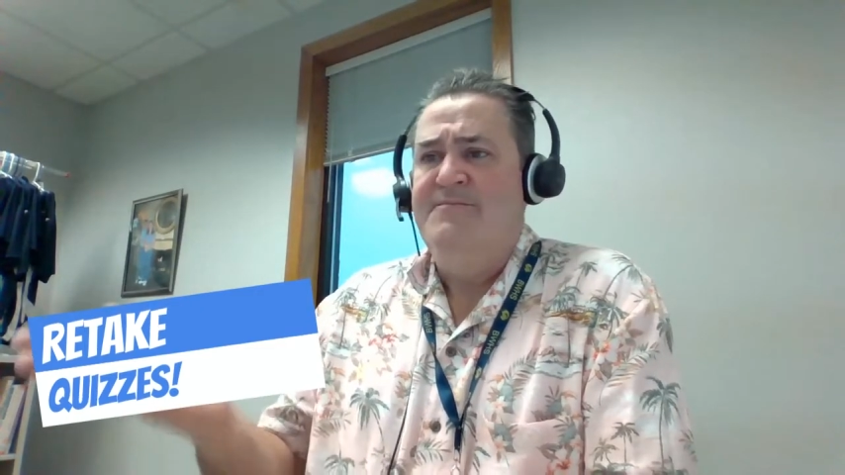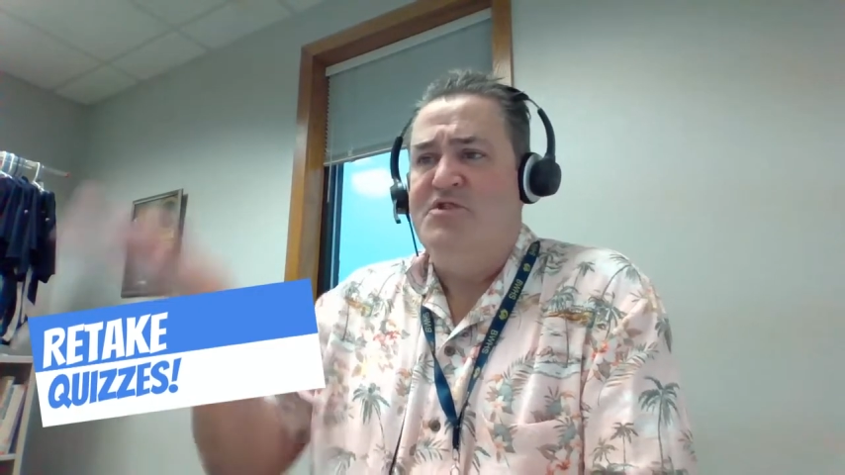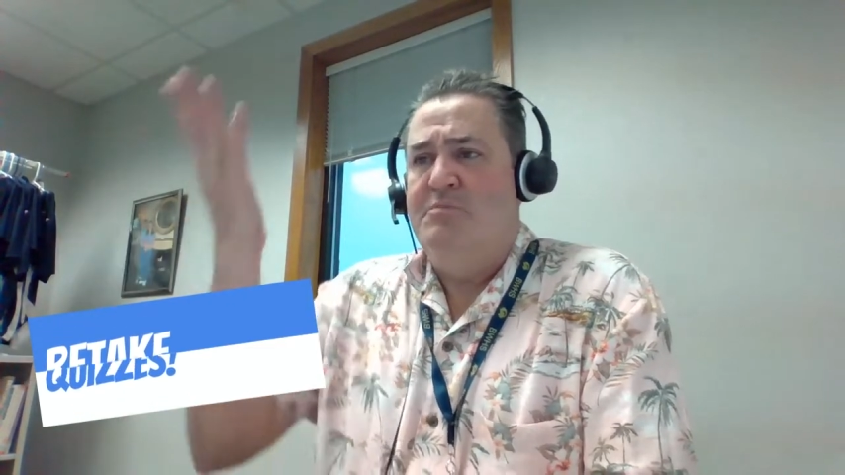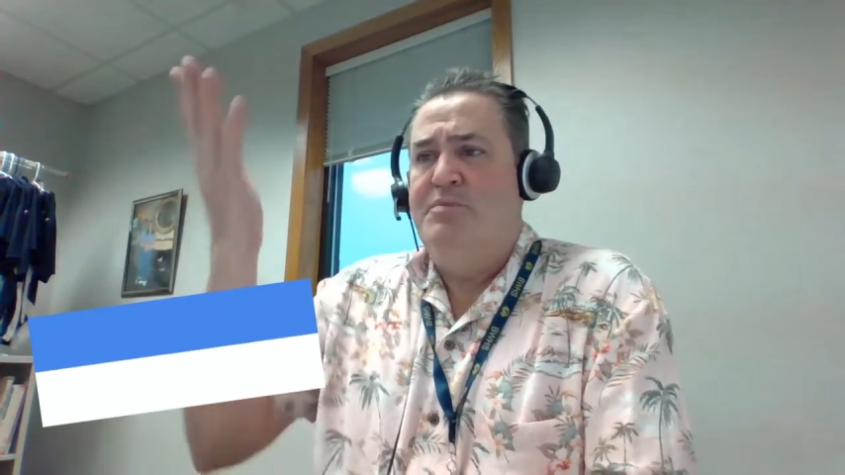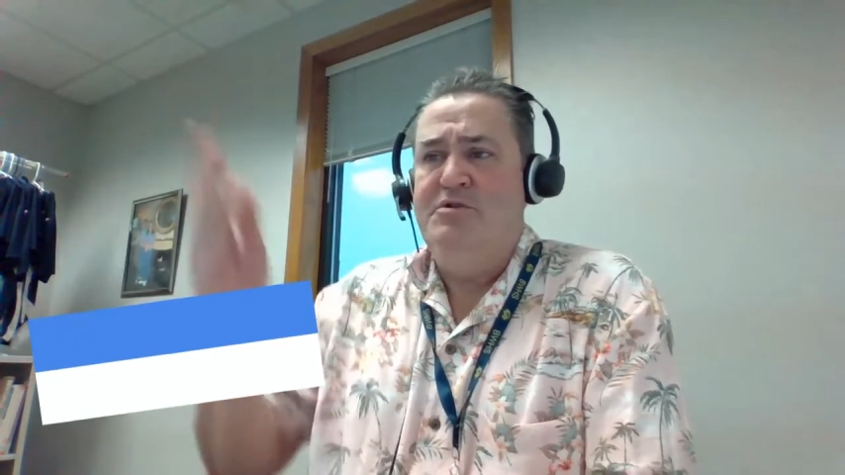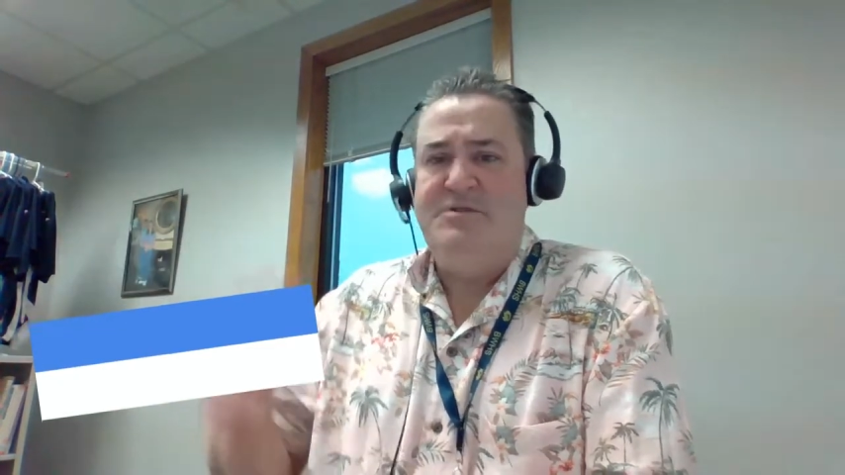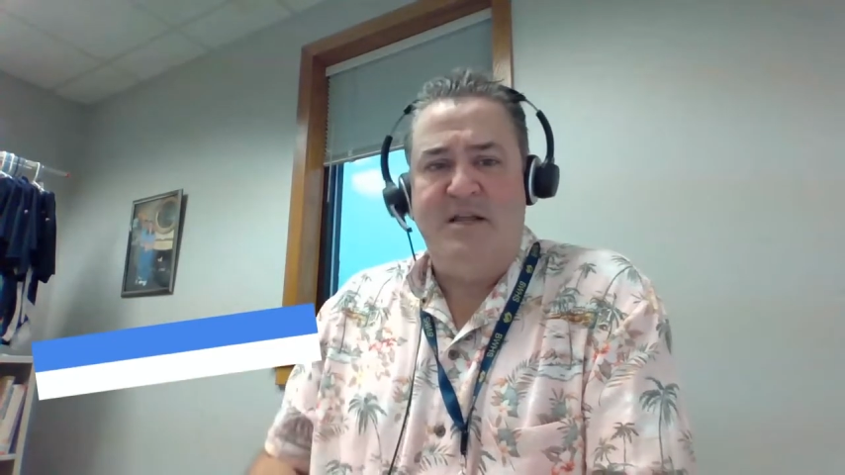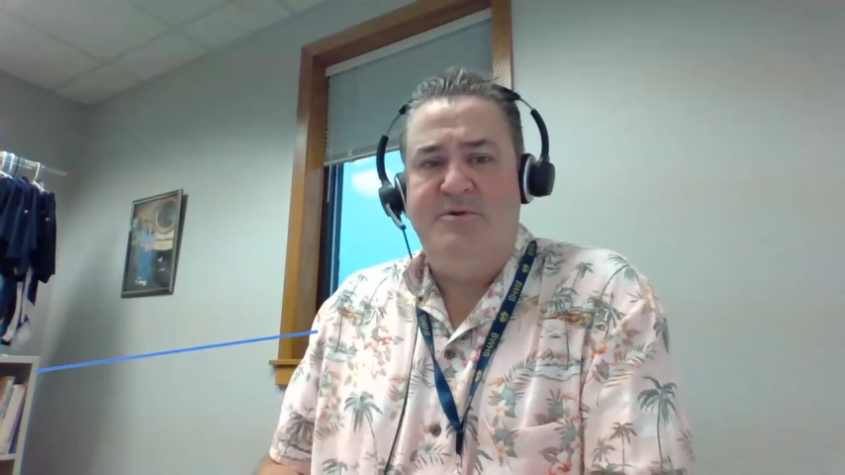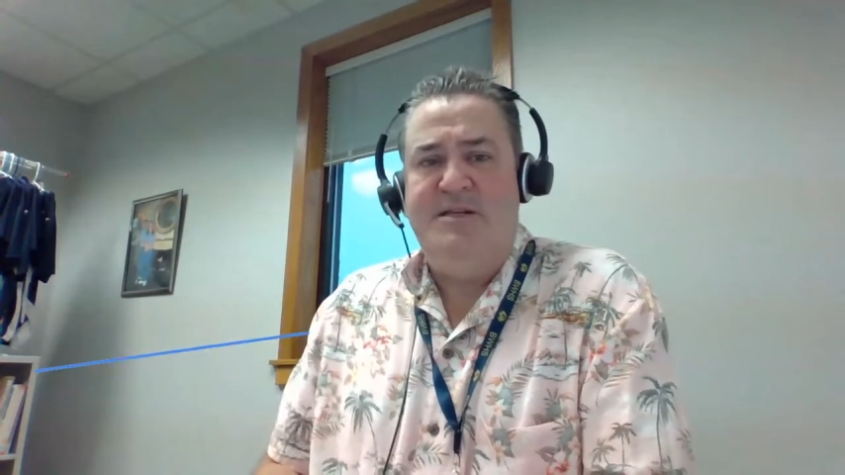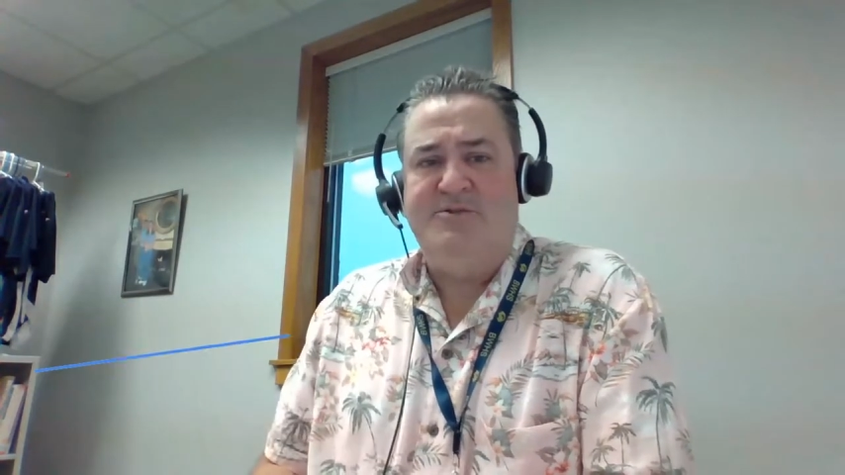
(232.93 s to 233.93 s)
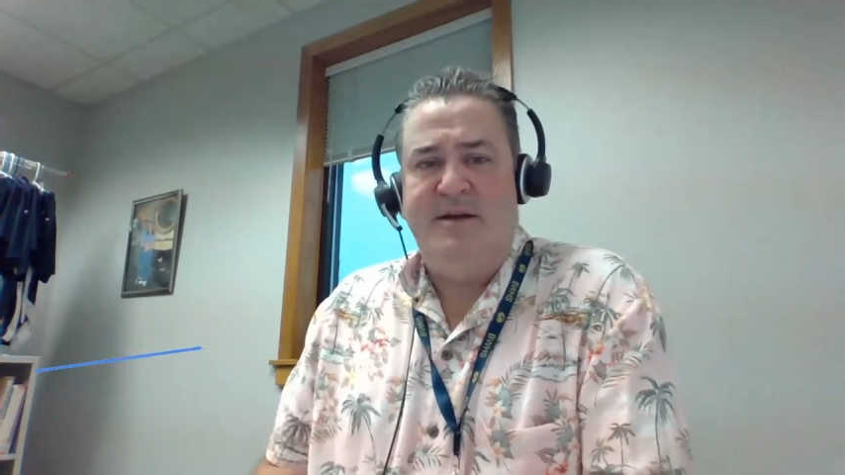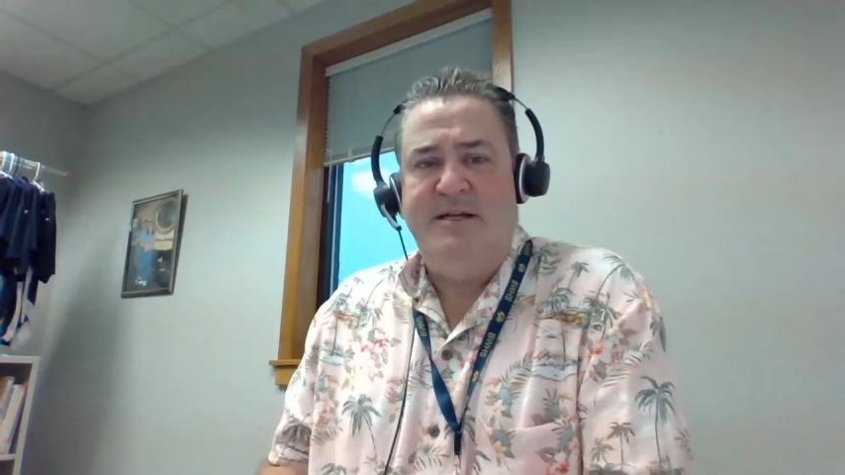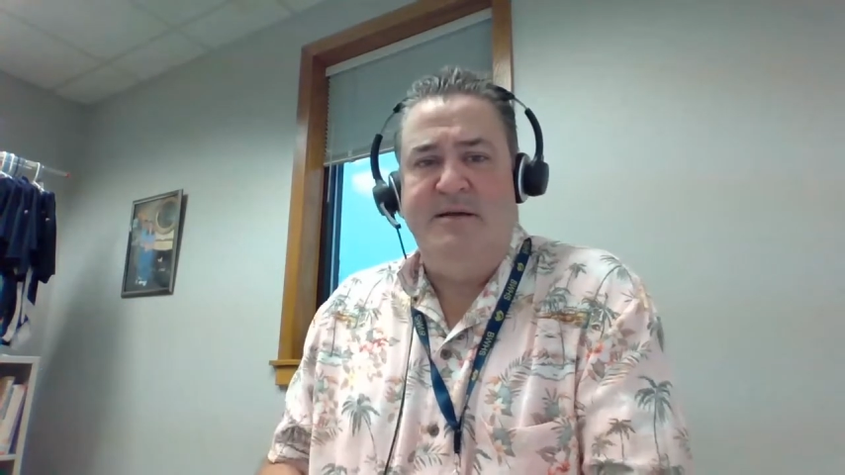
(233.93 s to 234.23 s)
So boost that quiz grade